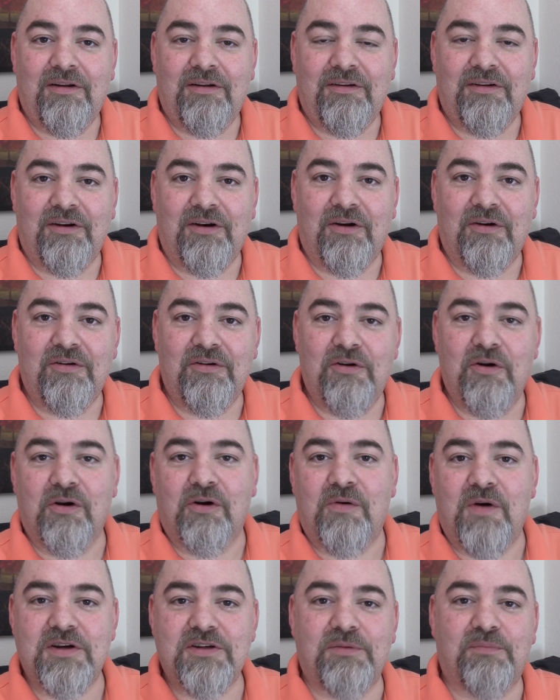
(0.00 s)
Your
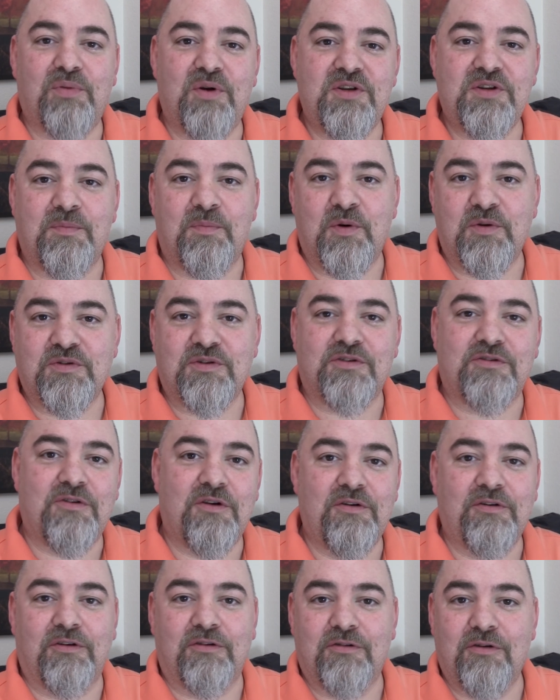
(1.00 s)
question presupposes
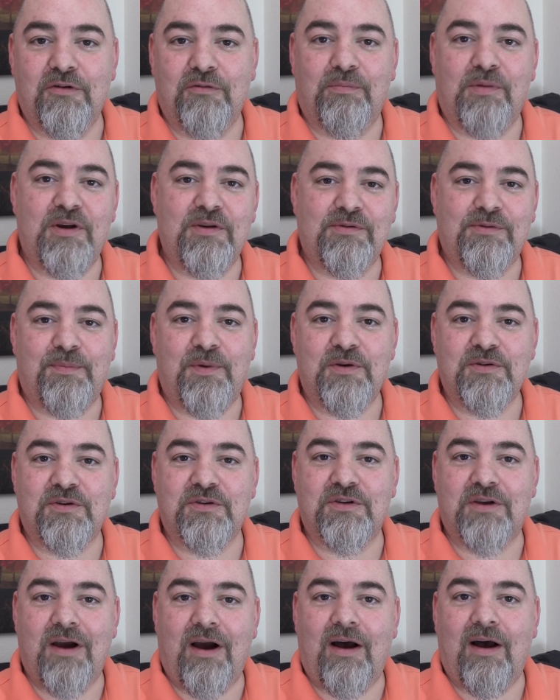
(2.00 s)
truth and truth
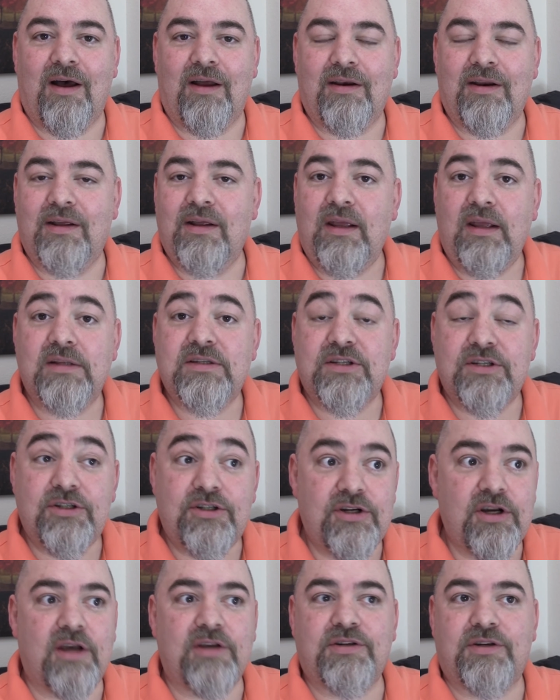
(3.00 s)
presupposes God. It's
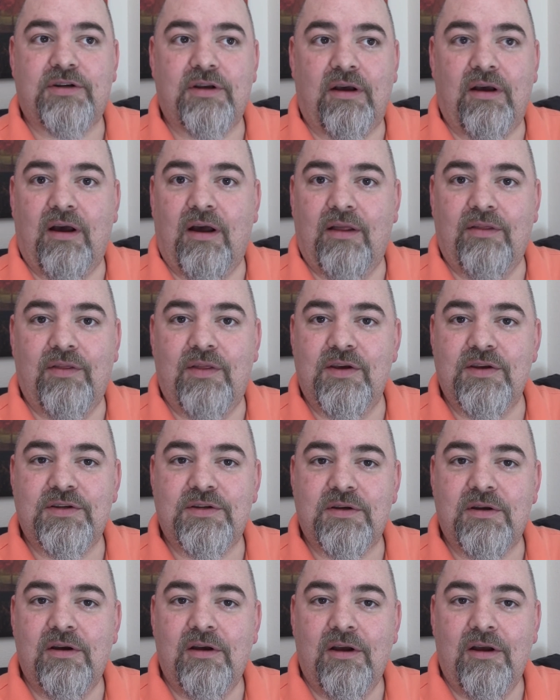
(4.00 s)
just
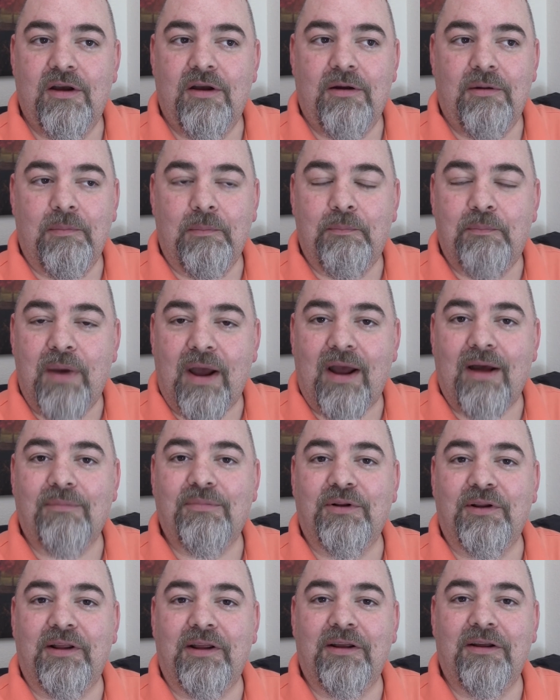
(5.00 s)
this
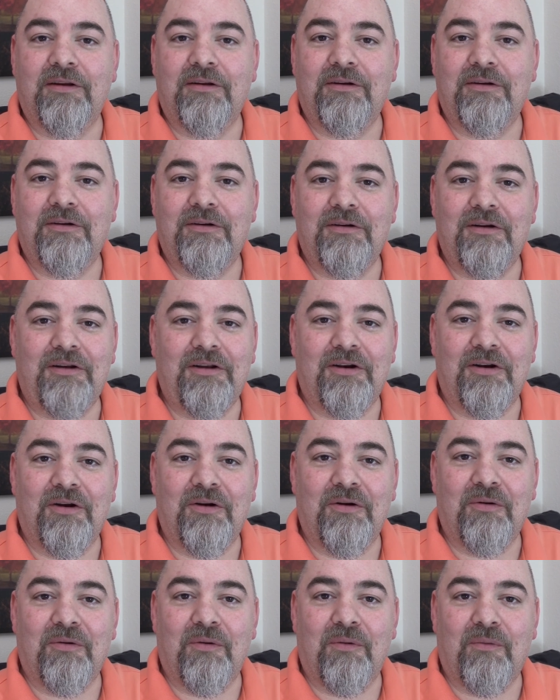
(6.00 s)
babbling,
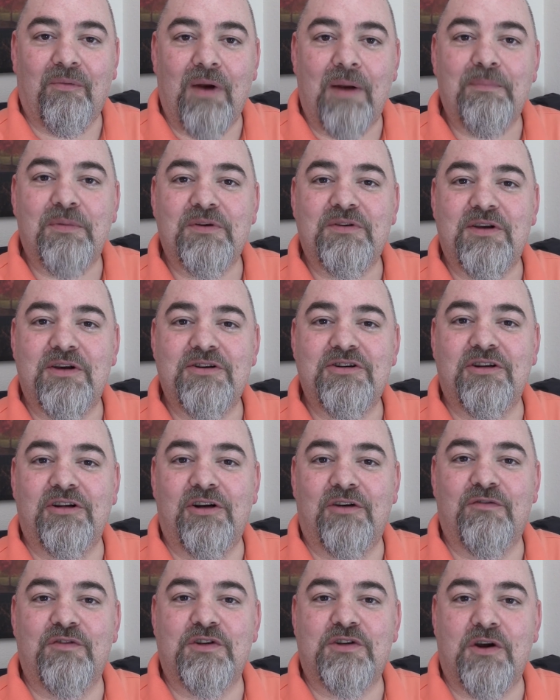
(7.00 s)
repetition
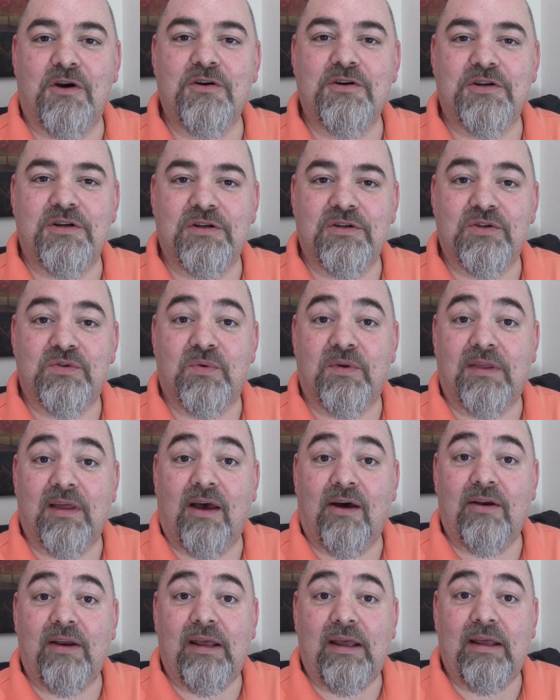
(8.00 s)
of assertions
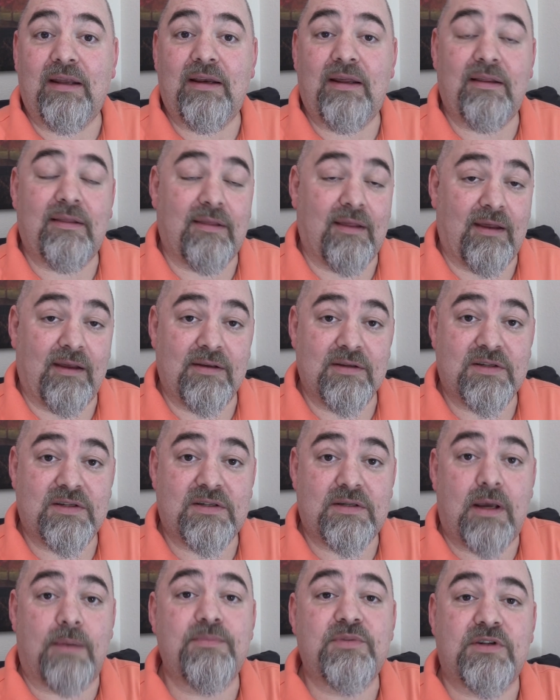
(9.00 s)
without anything
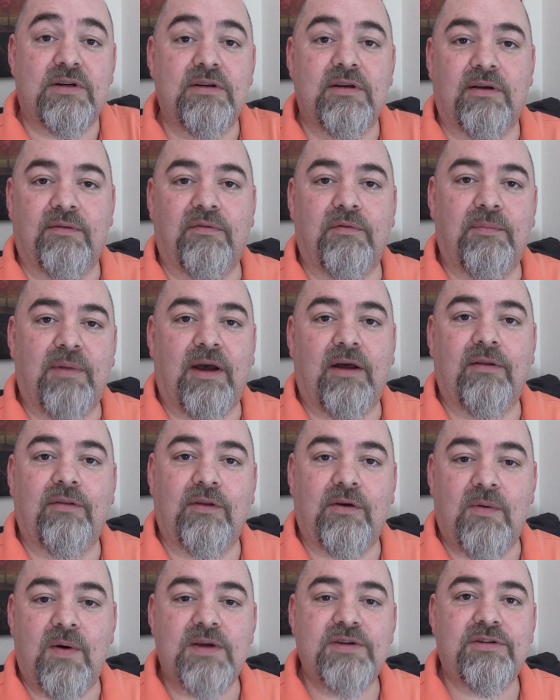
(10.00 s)
substantive about
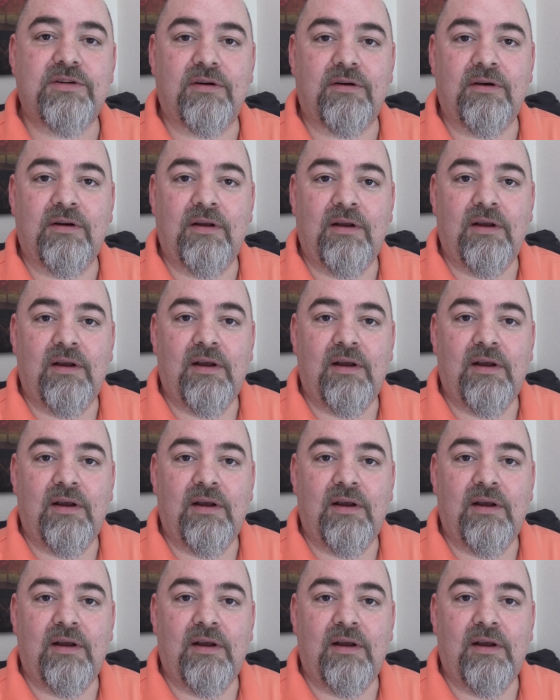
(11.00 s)
the question.